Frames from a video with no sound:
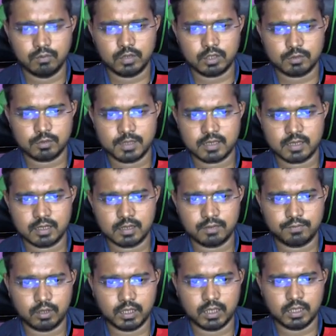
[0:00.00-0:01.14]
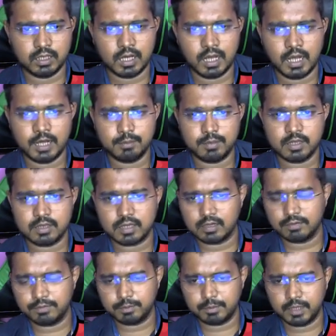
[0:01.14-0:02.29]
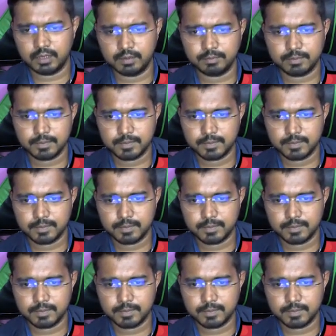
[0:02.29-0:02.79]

which is Business Central 14, and Business Central 15.